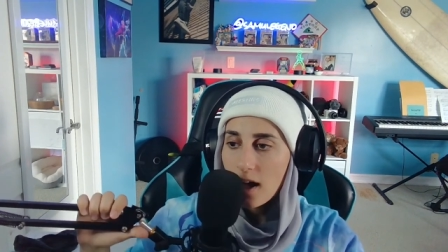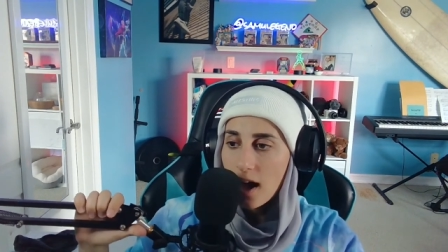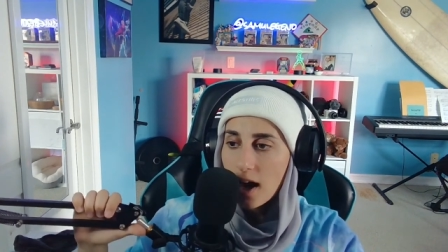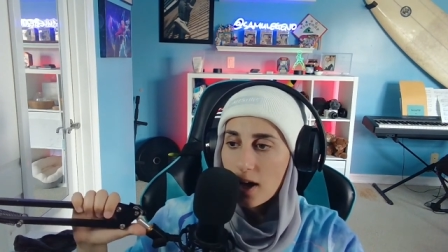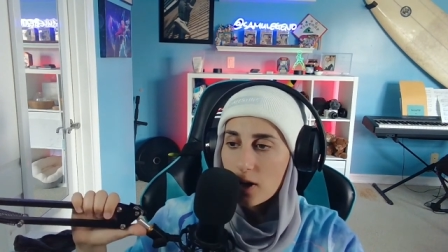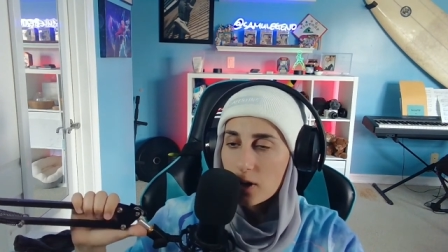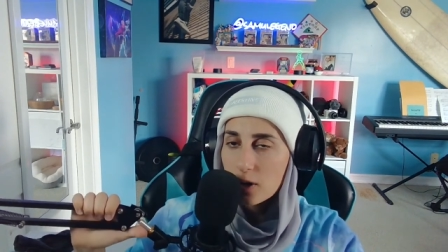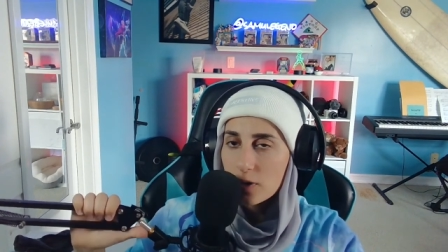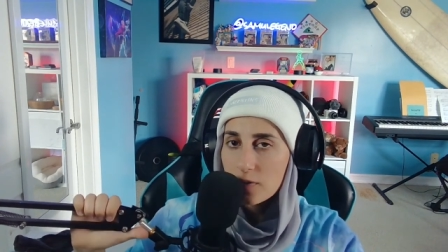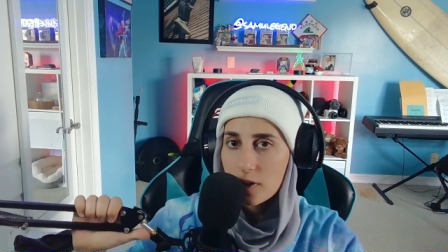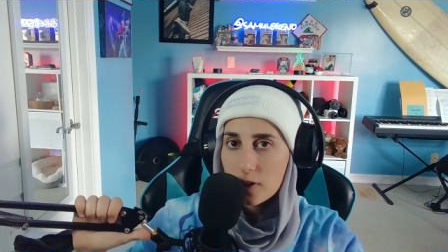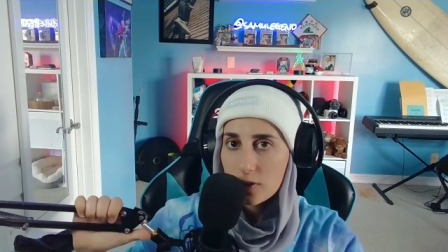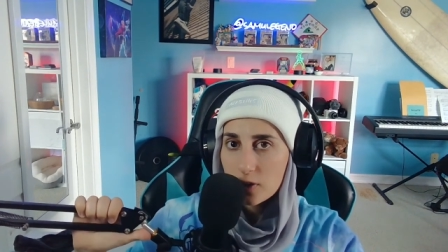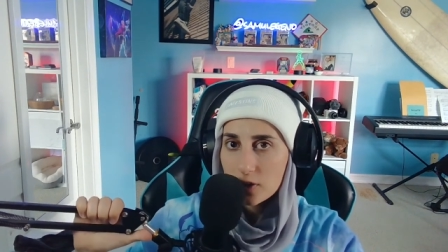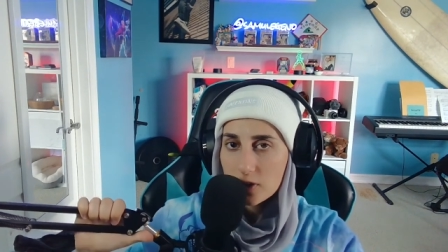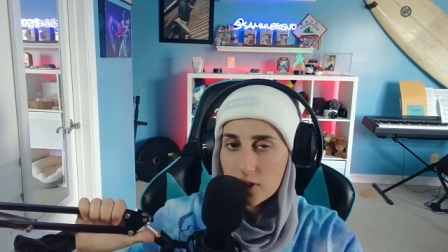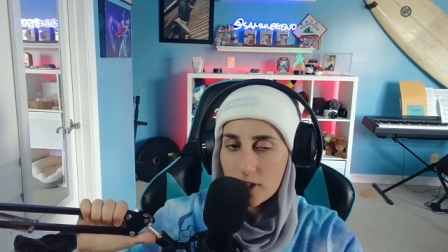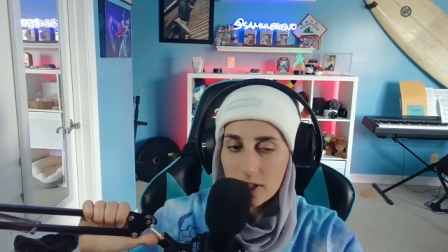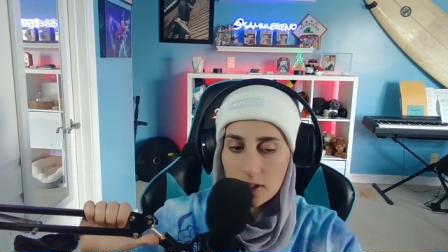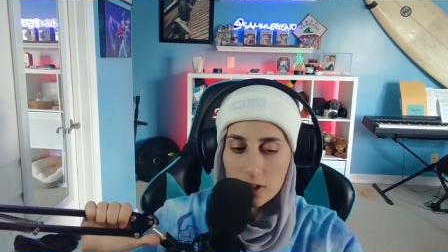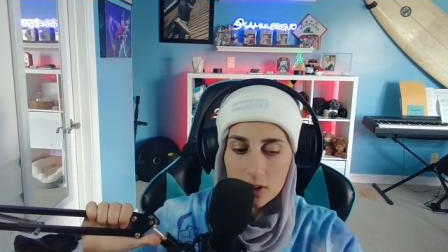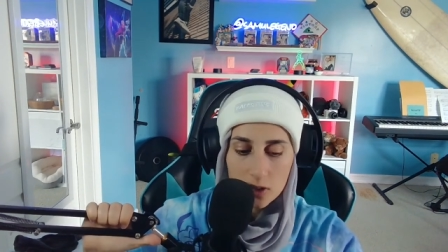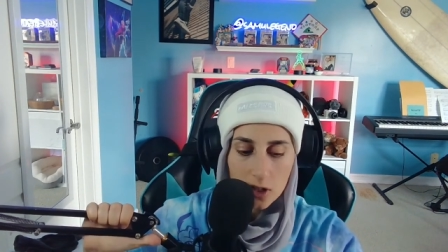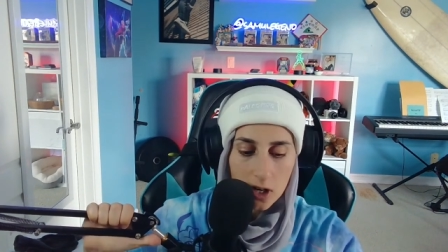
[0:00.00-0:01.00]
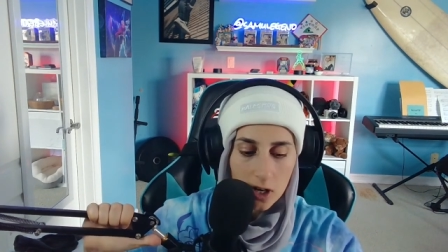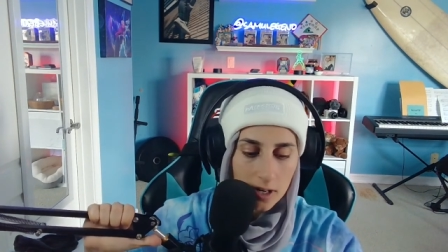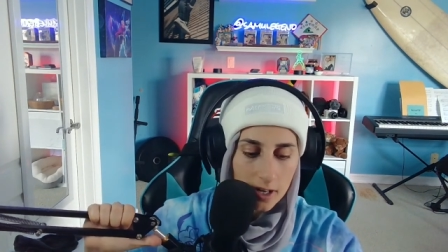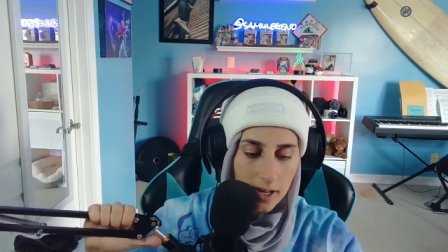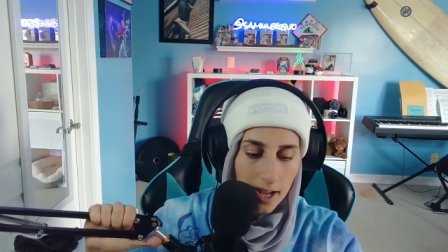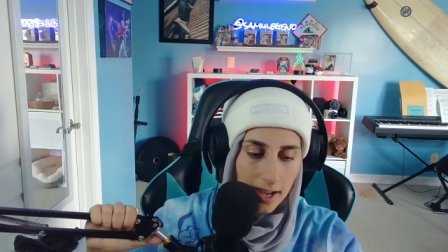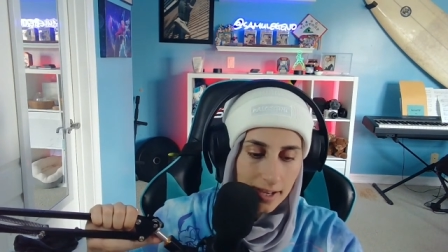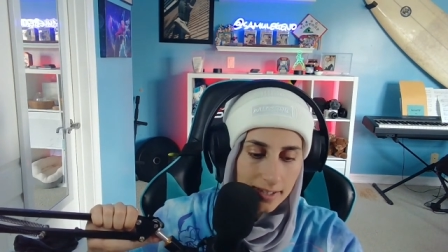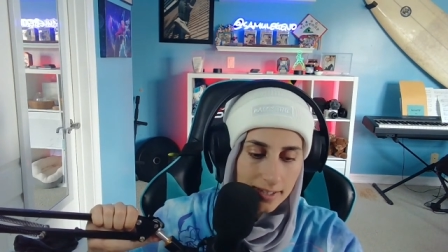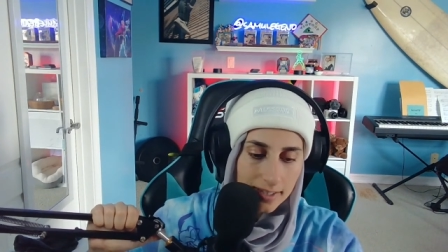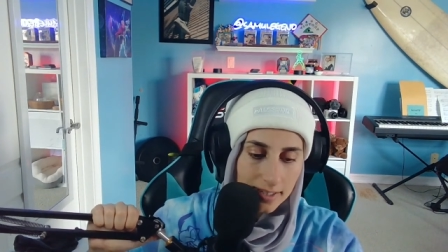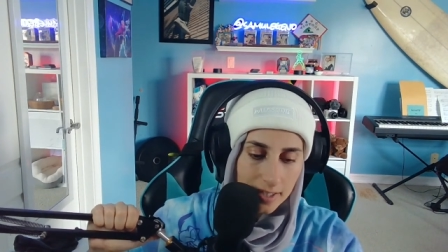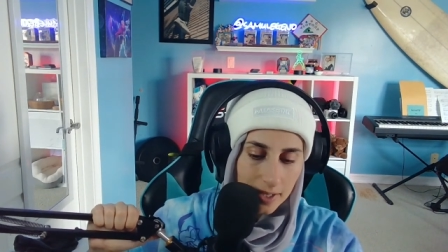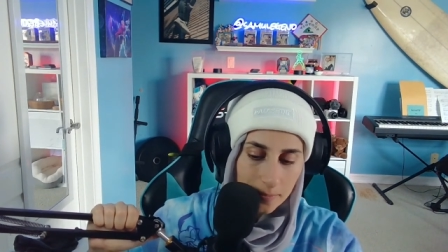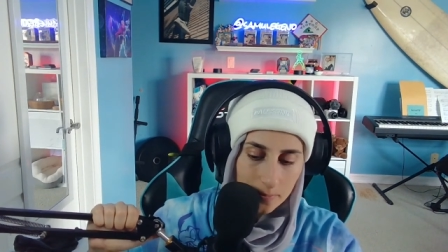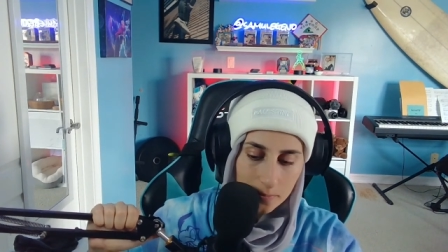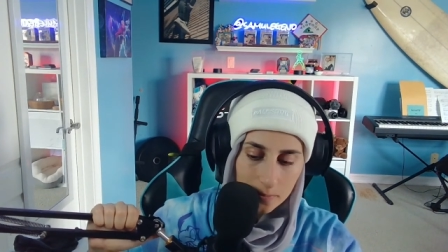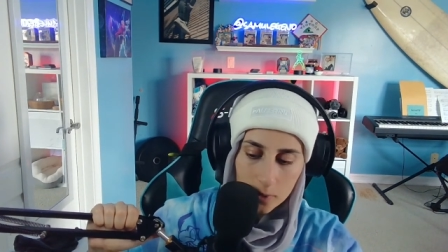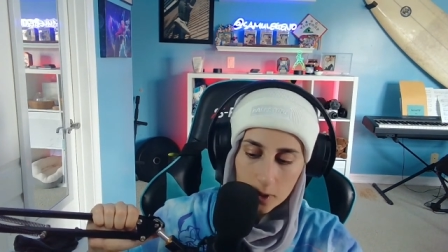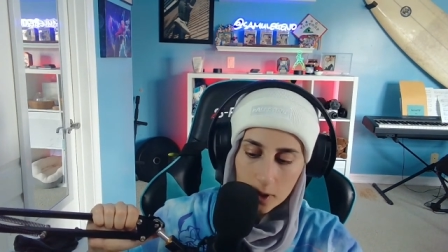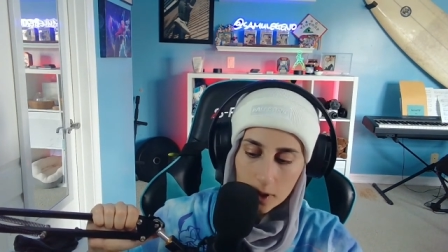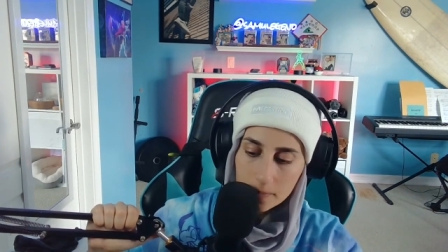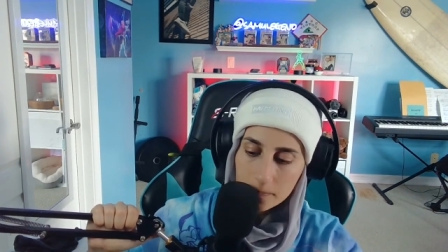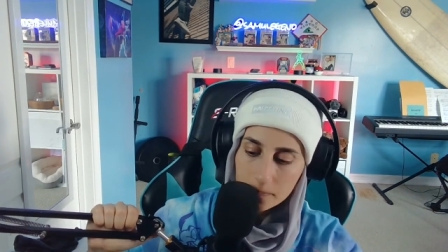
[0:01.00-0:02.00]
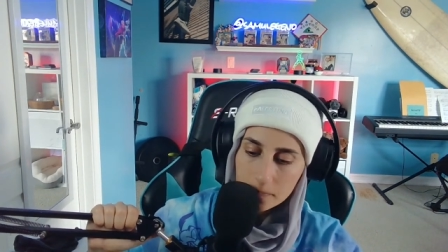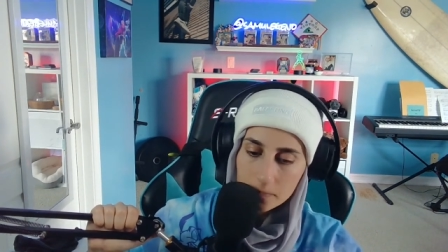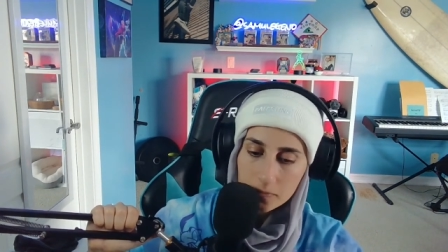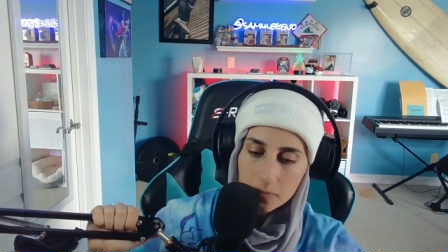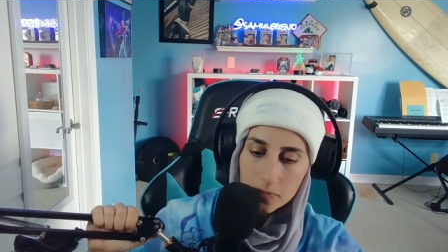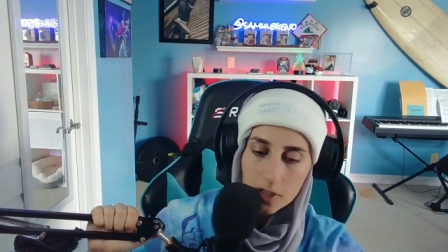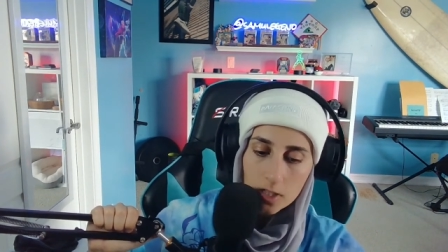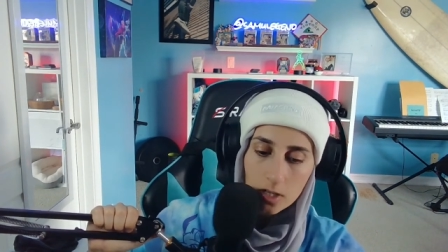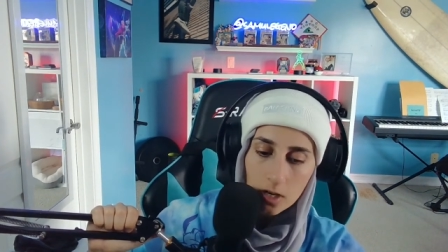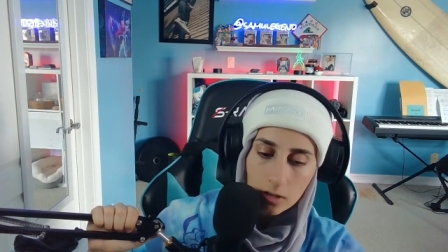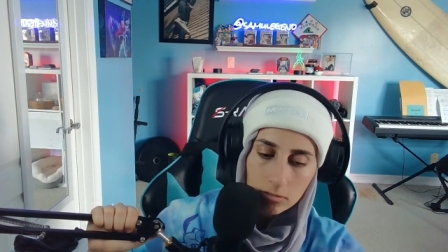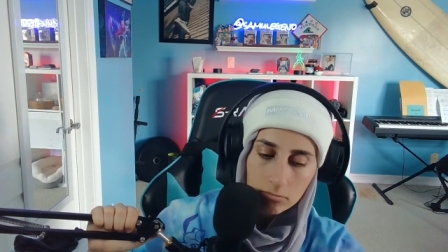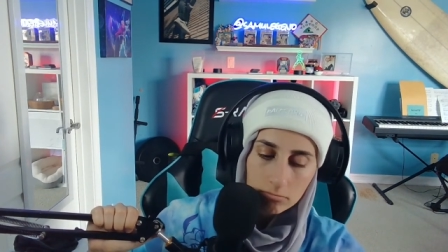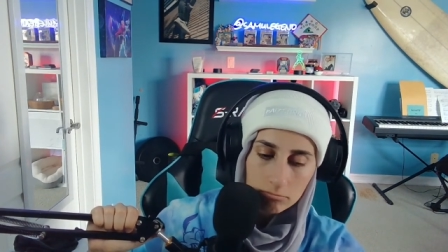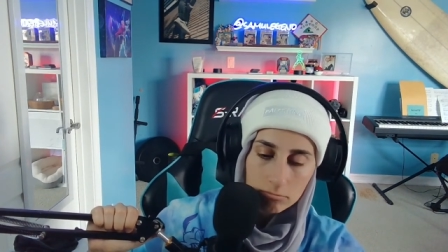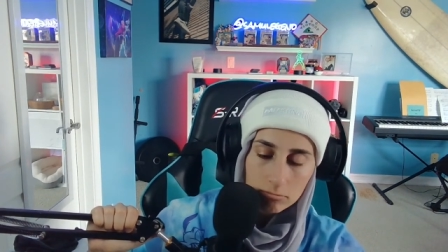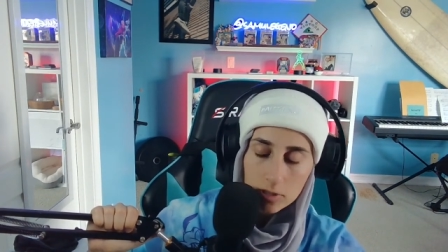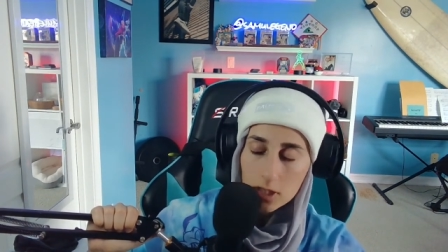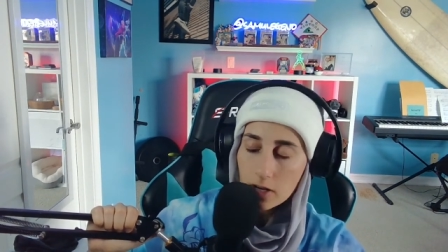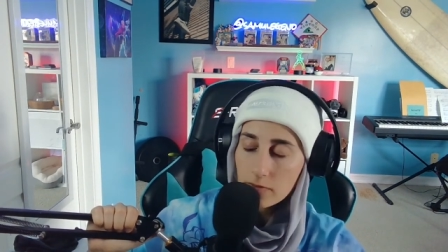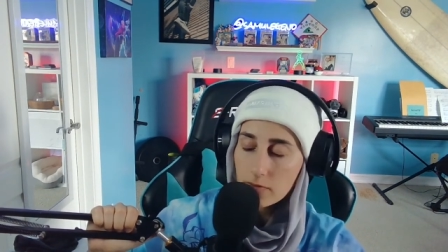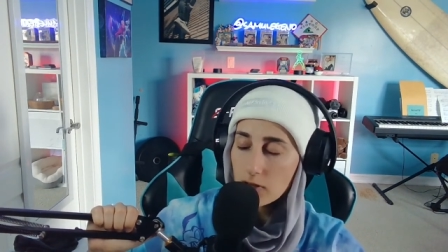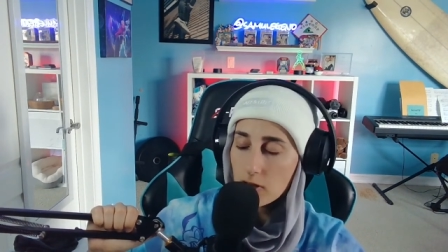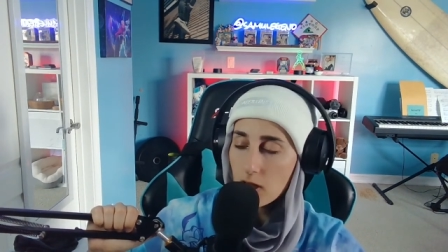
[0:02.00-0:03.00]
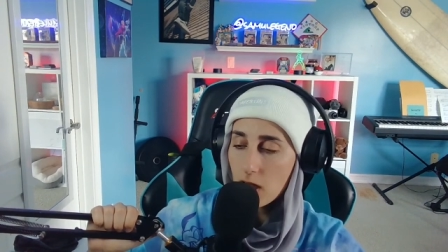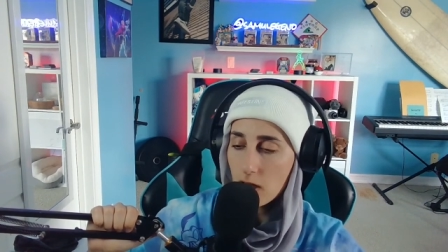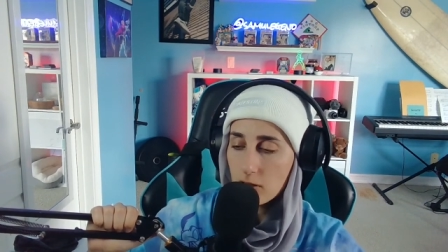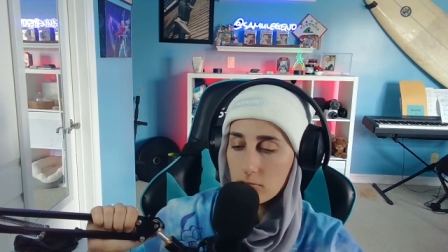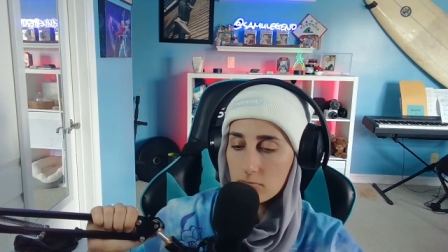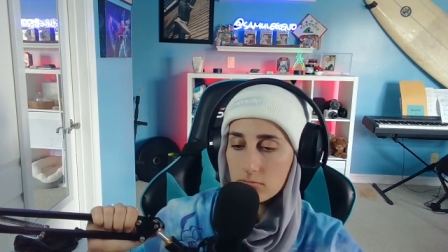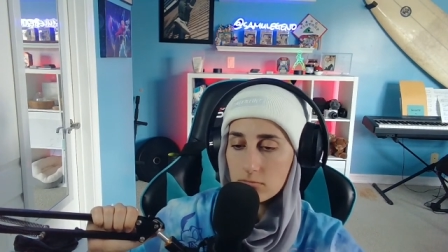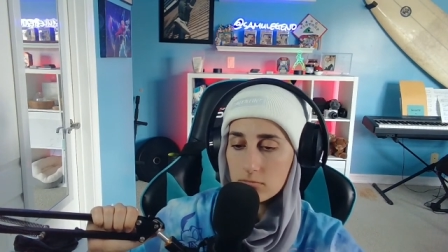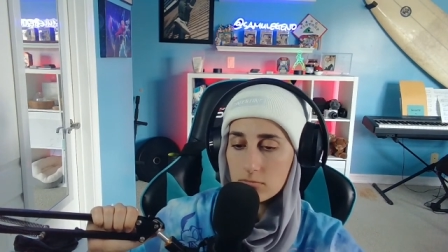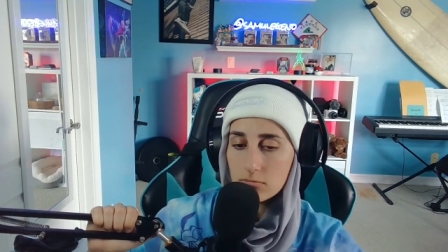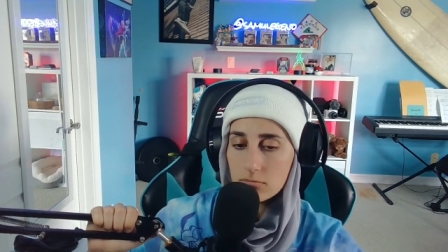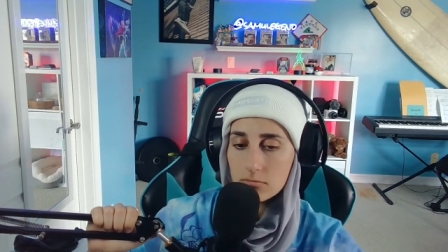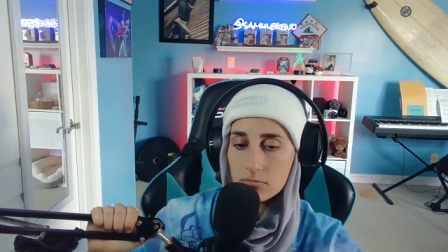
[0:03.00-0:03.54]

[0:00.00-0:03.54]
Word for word: I don't even understand Qatari accent, but you know, you never know.